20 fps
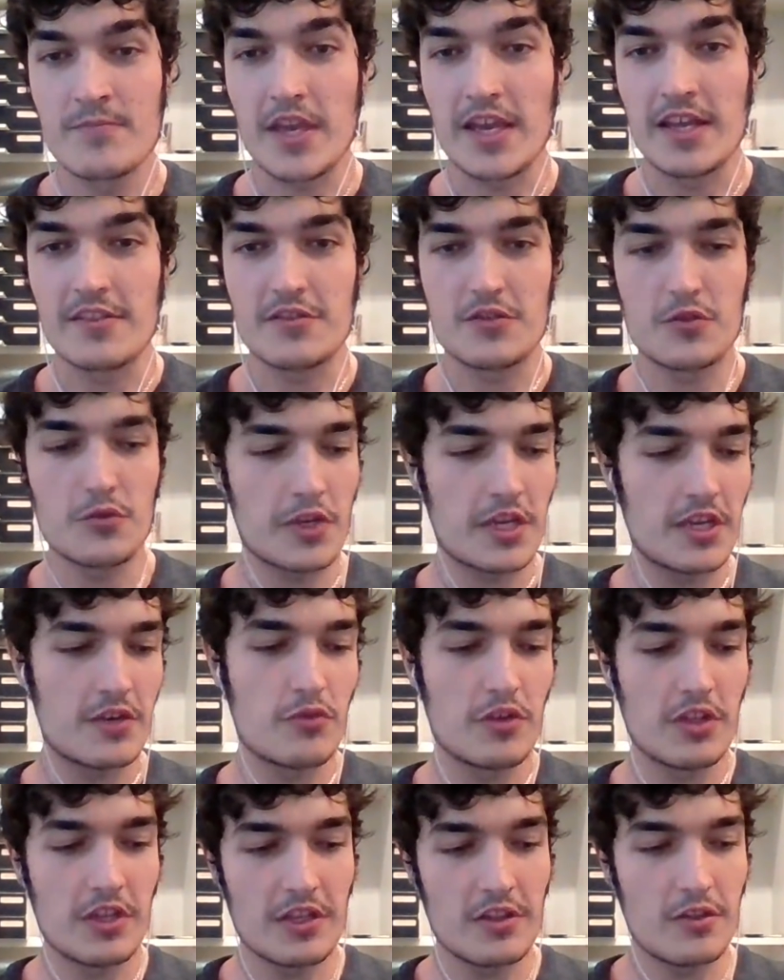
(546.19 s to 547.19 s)
And you can
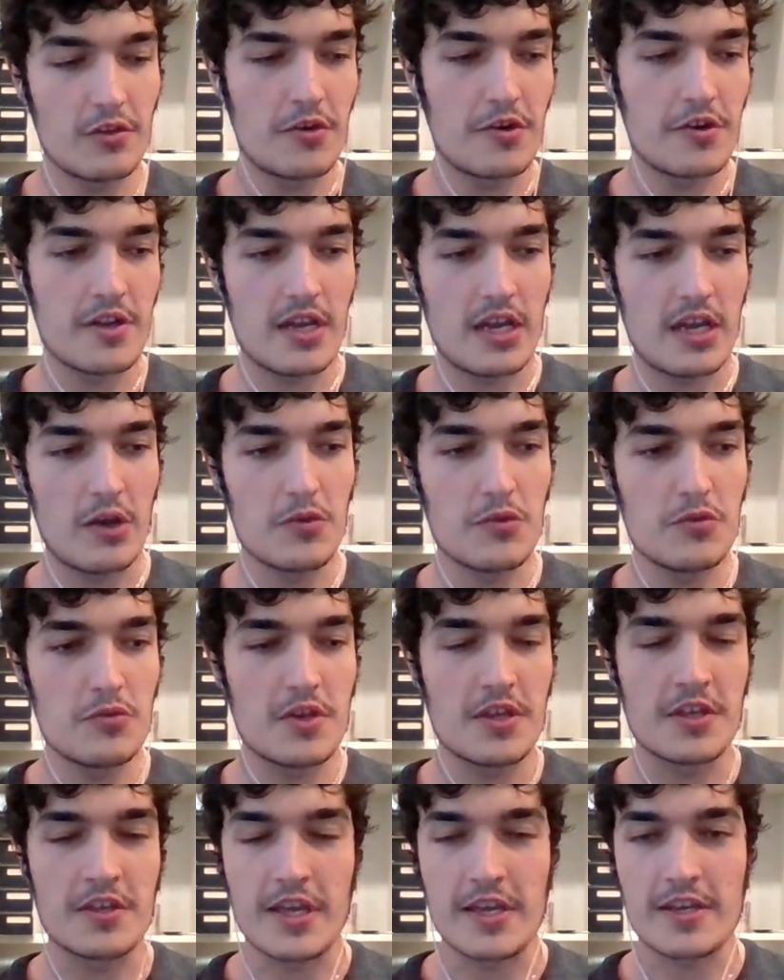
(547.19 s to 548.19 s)
really learn how you
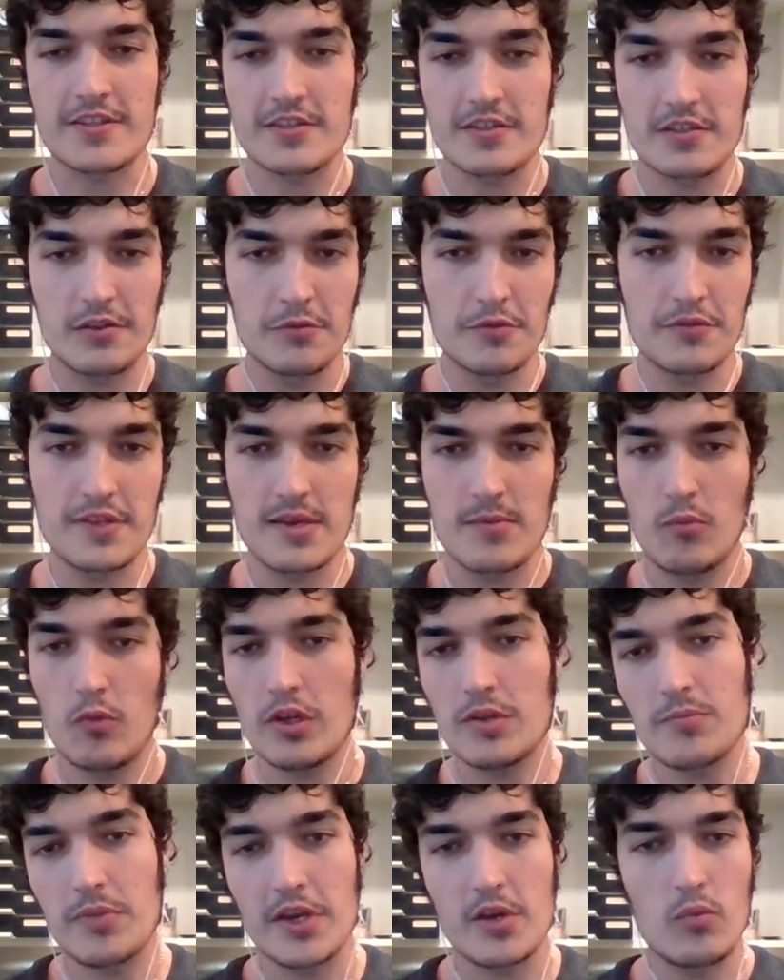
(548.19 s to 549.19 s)
exclude them
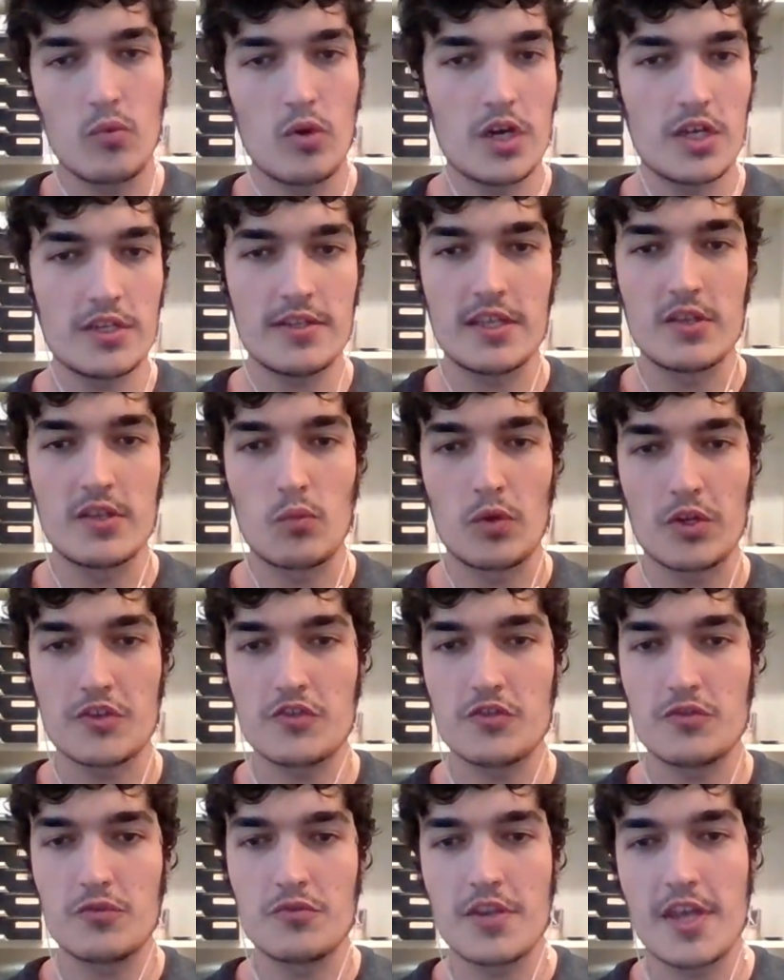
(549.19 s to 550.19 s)
one by one, and what
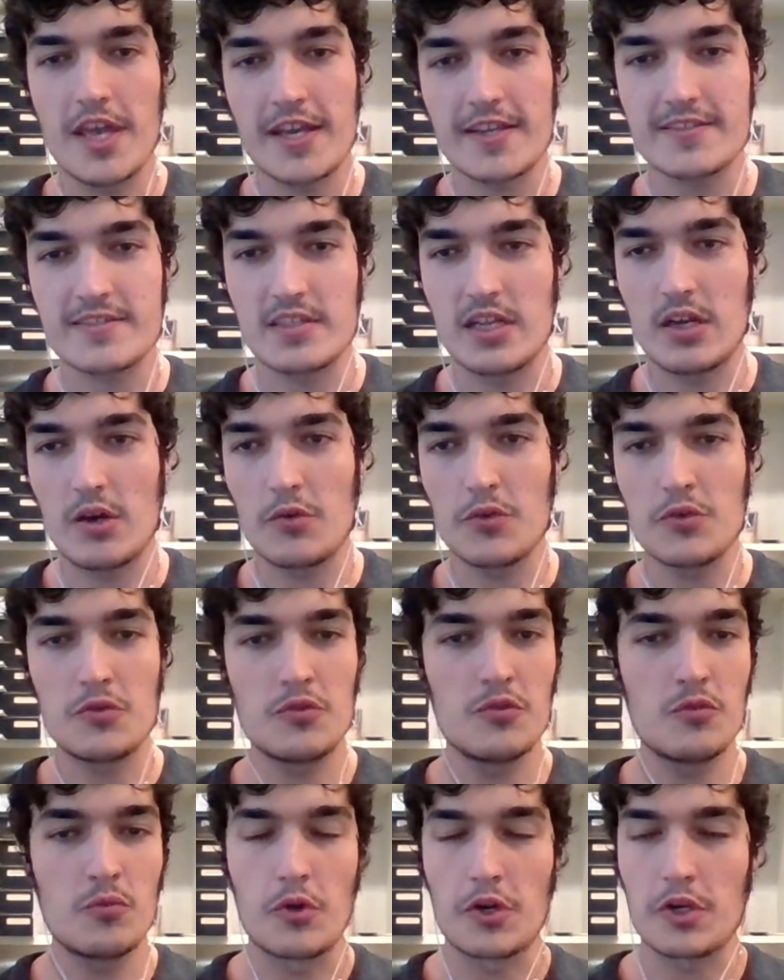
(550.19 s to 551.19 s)
you do next, and how you
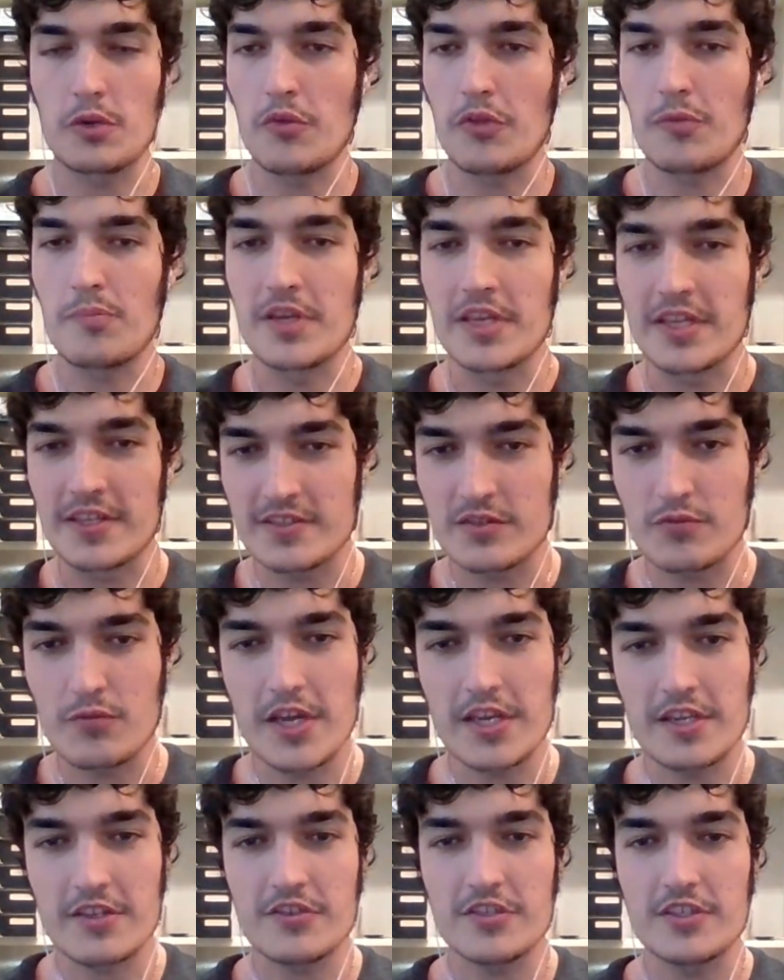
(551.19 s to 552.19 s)
work with bidding
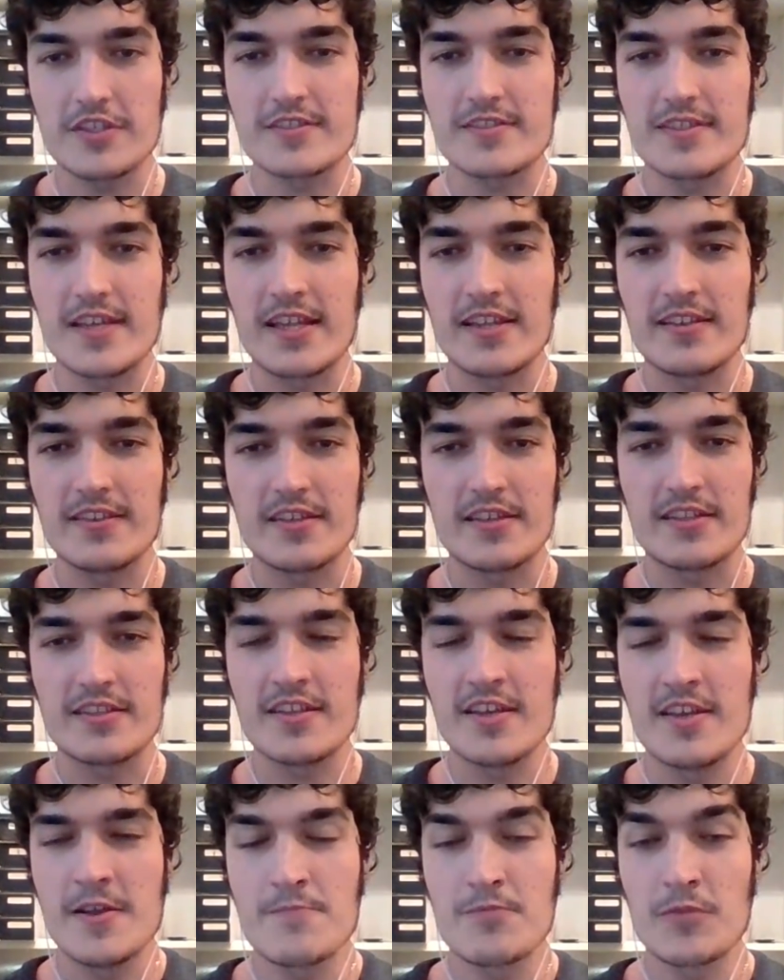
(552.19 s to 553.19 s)
strategies. And
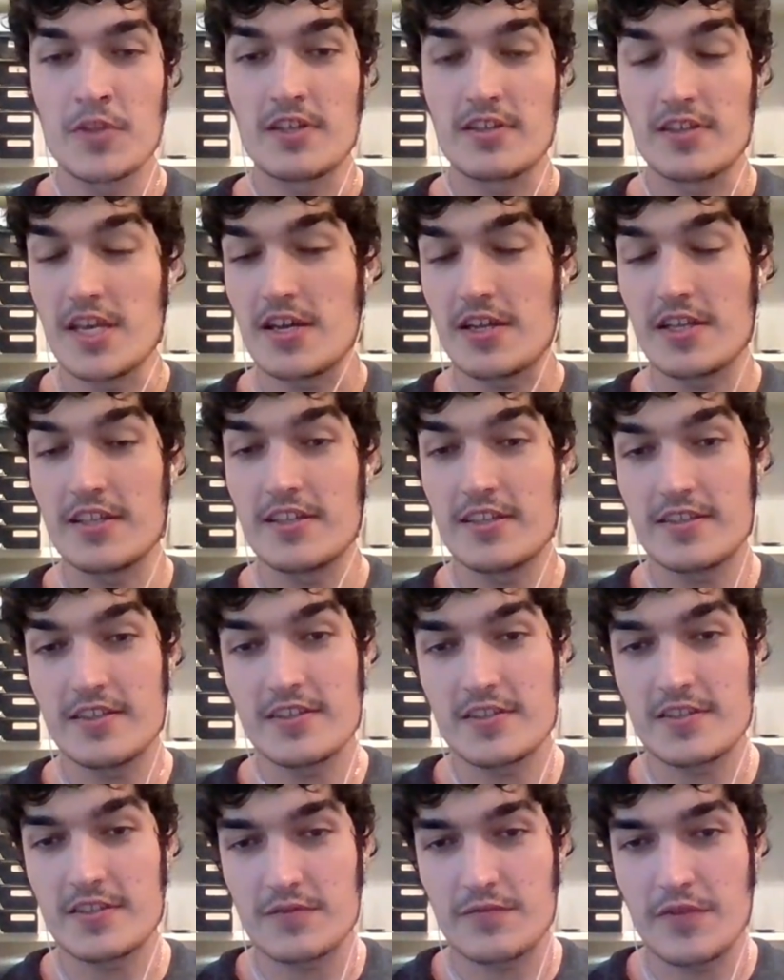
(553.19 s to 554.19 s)
yeah,
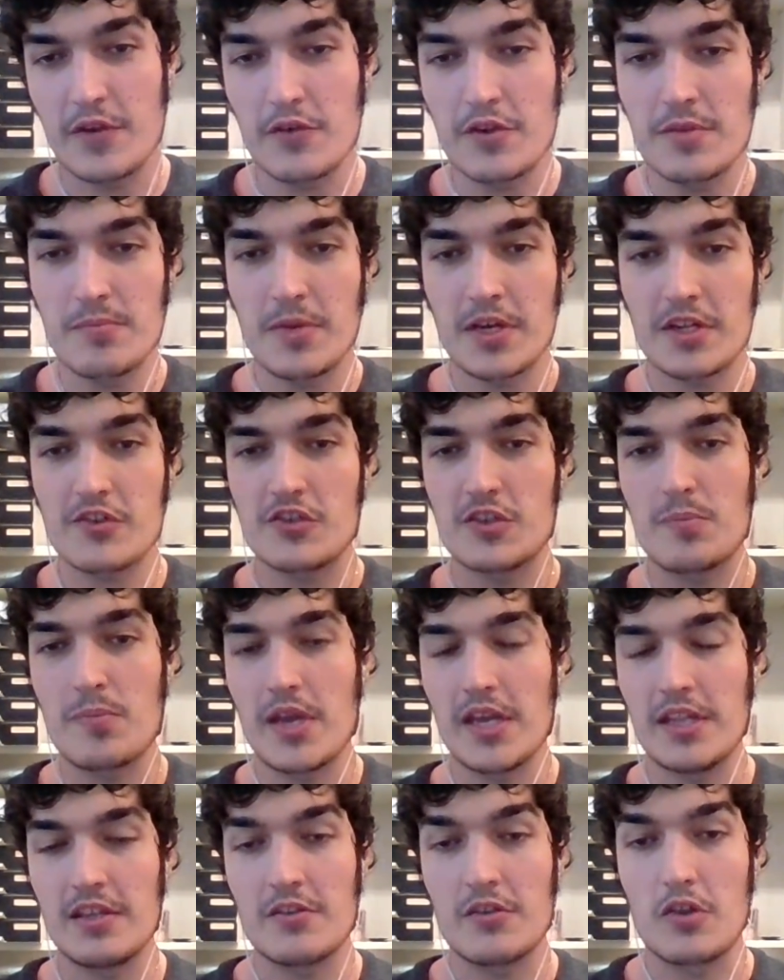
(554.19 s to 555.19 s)
it's very much
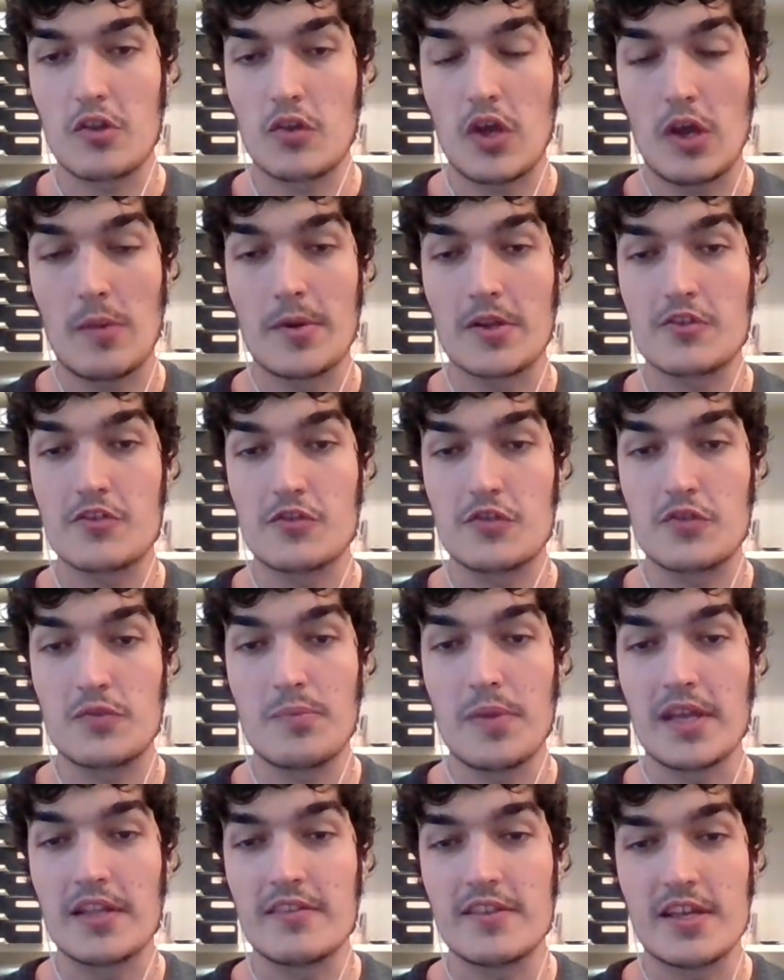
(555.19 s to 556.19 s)
dependent on how much you
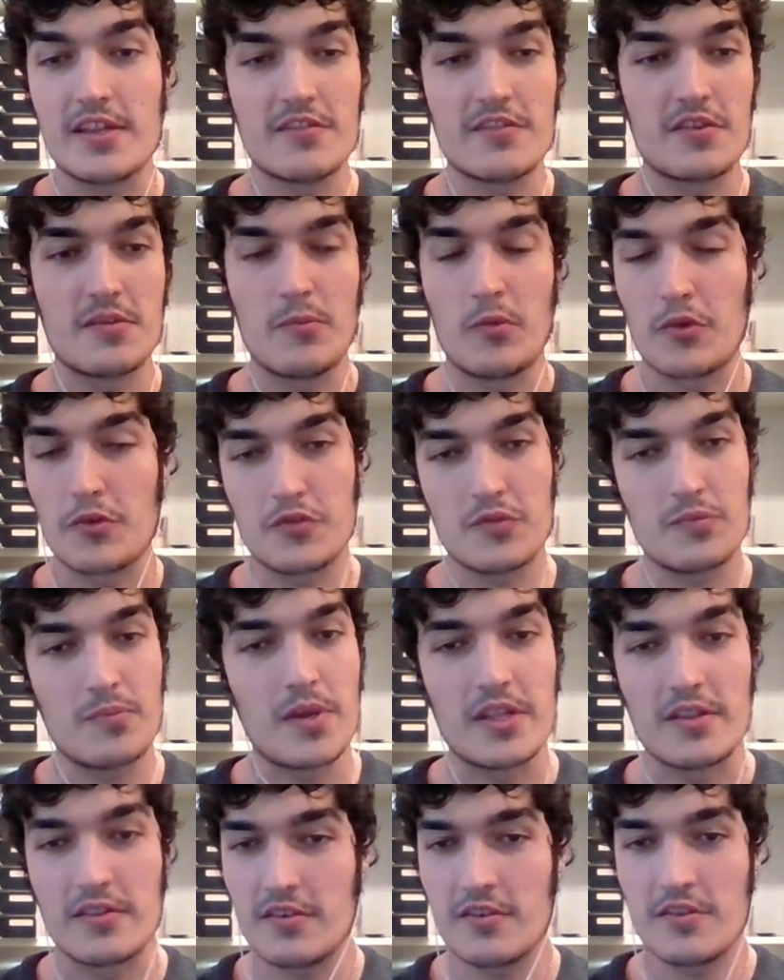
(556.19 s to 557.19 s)
spend, and the more you
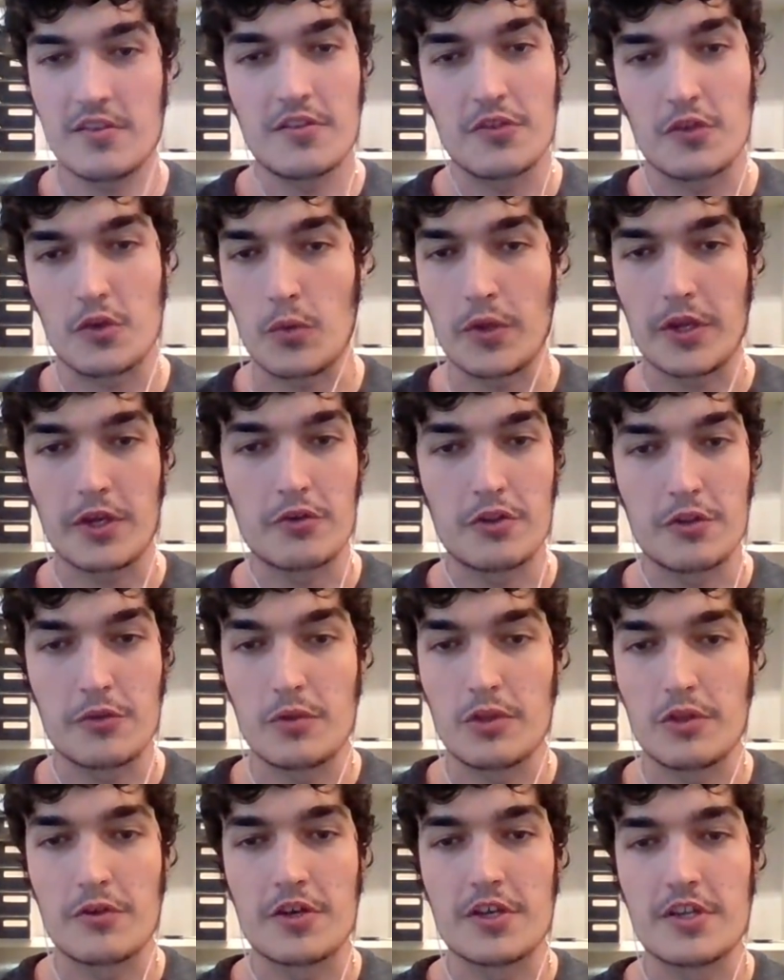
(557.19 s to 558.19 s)
spend, the quicker you will
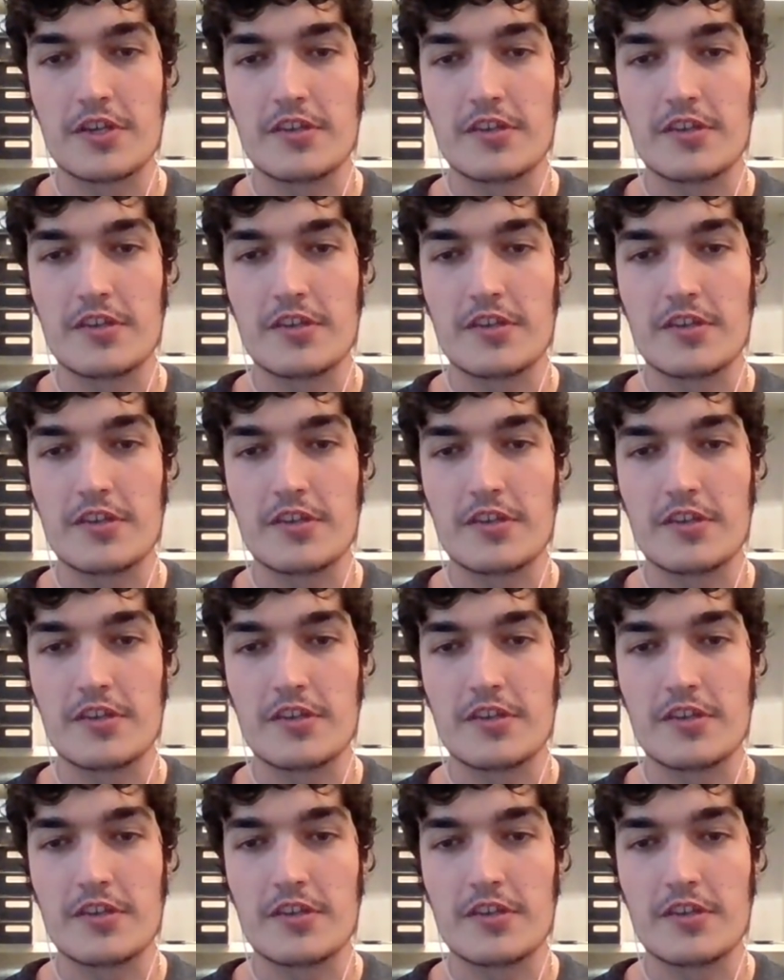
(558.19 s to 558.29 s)
learn it.